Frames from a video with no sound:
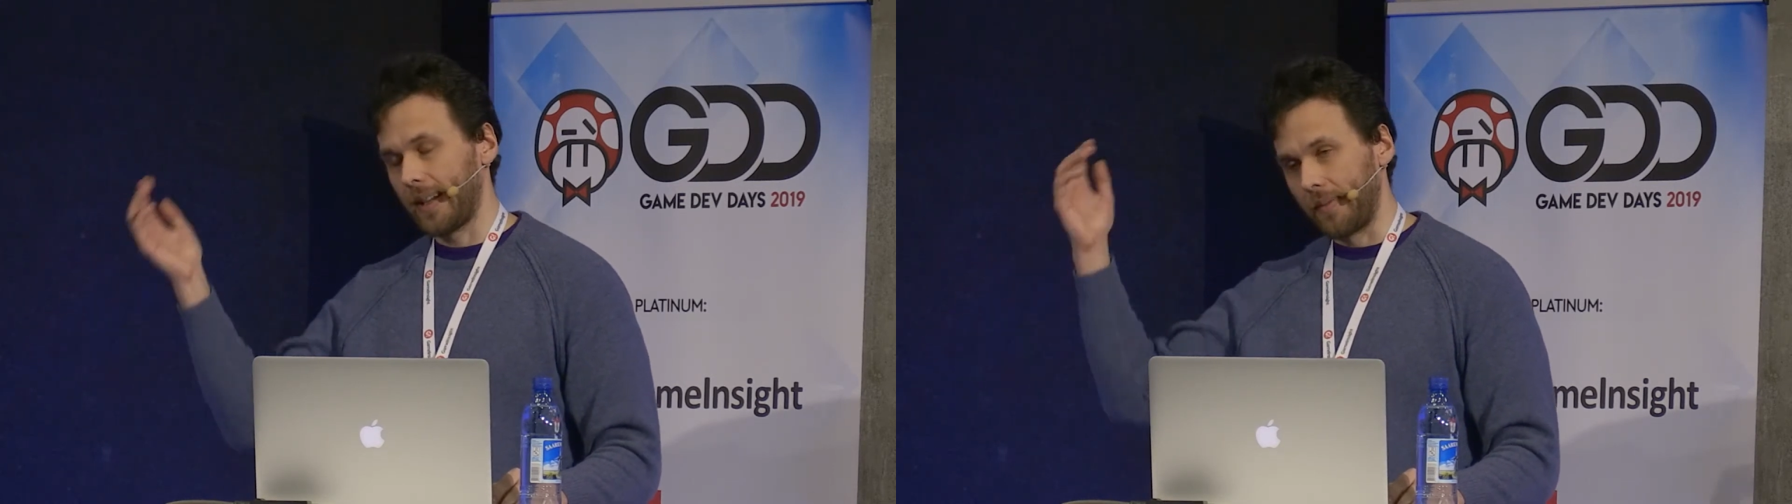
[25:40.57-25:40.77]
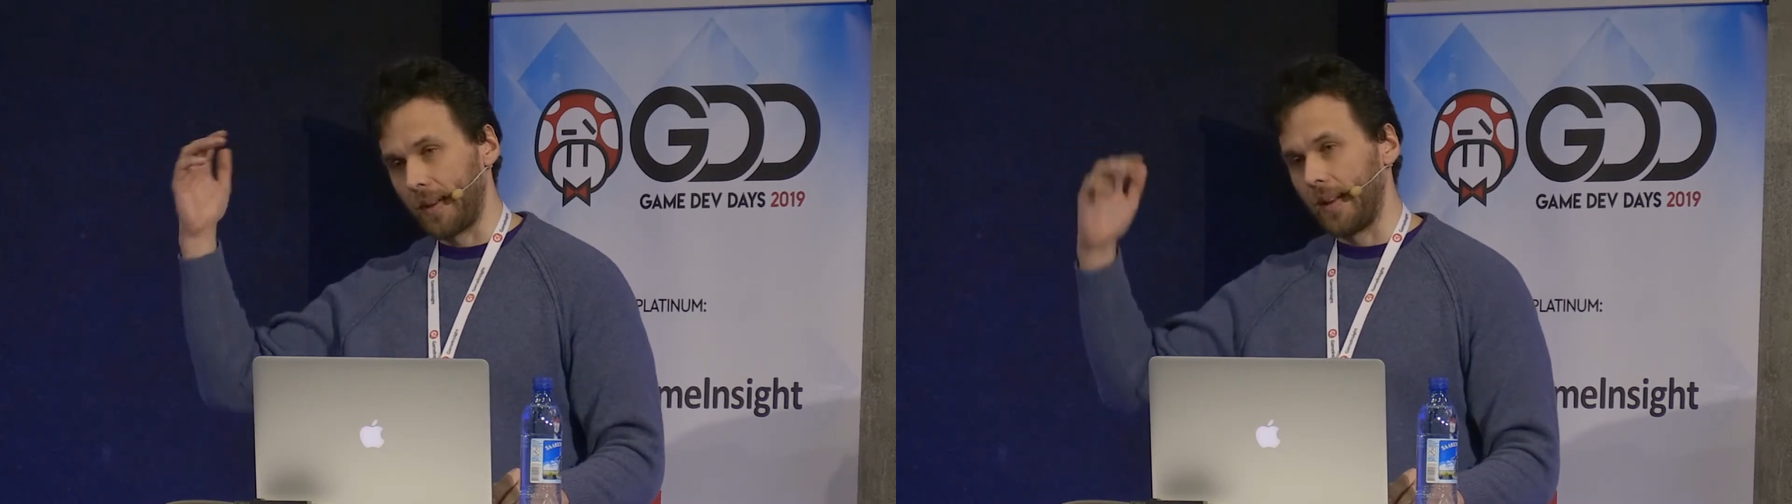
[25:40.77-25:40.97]

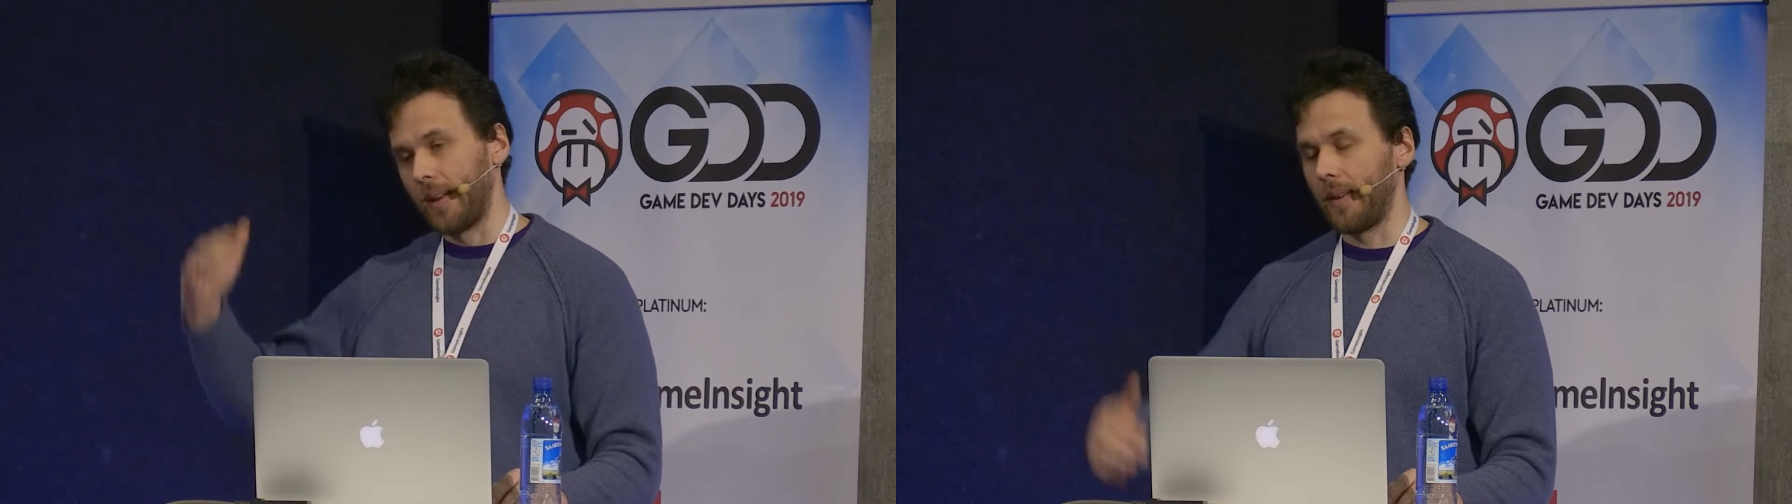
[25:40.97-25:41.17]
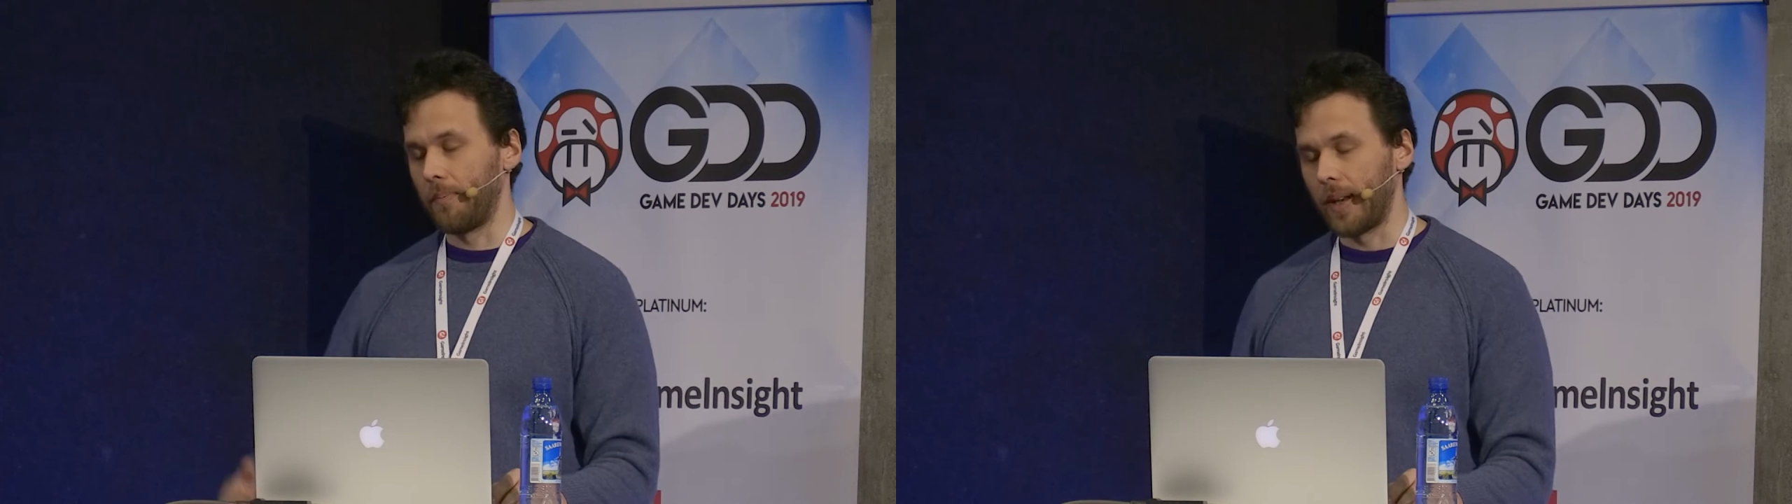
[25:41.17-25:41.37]

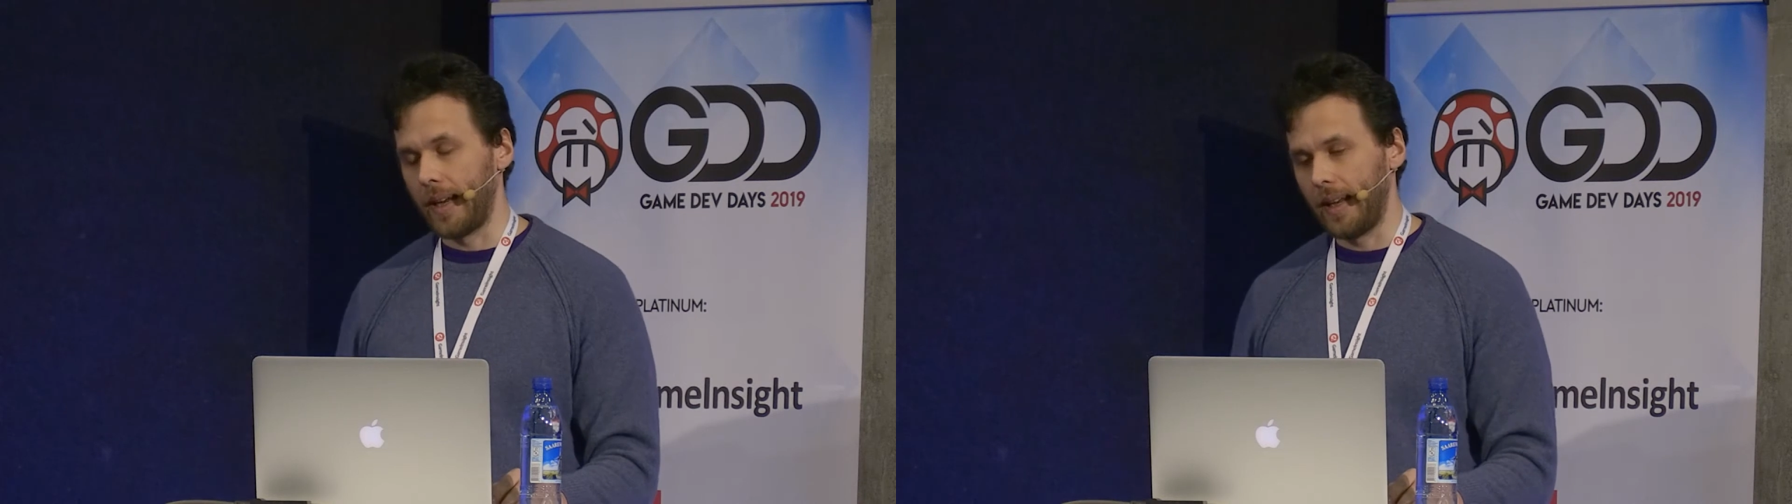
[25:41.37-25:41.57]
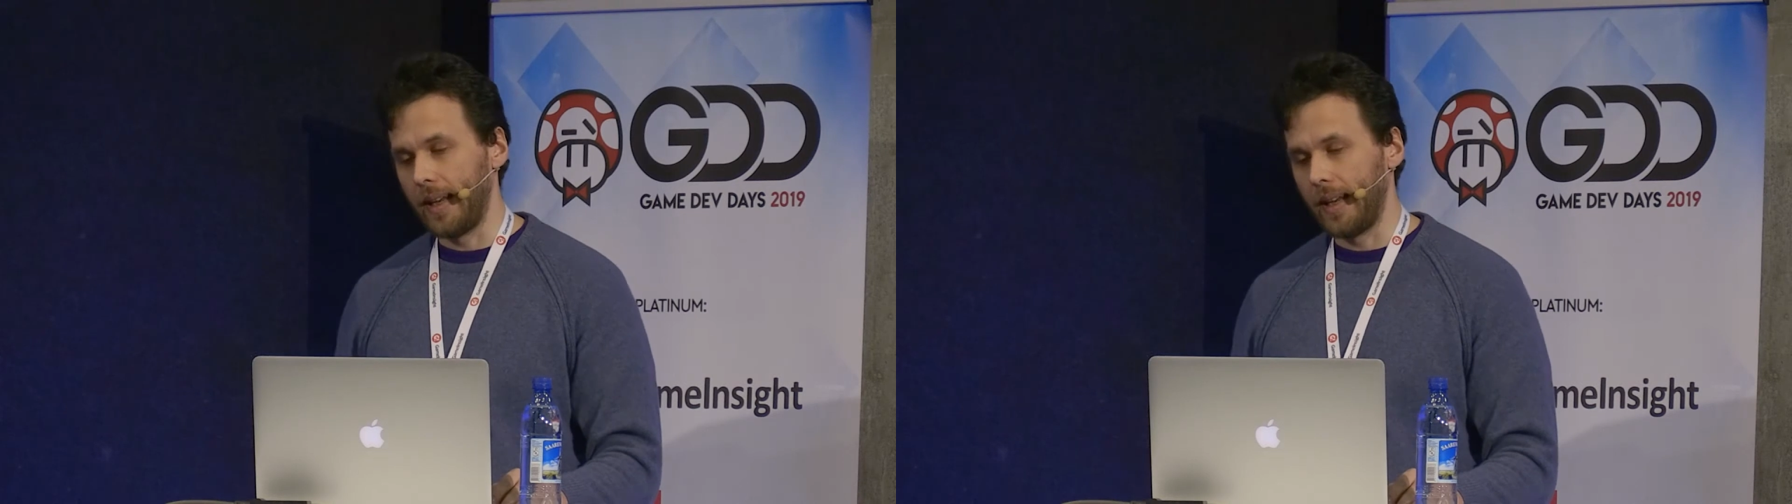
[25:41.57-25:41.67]
the play,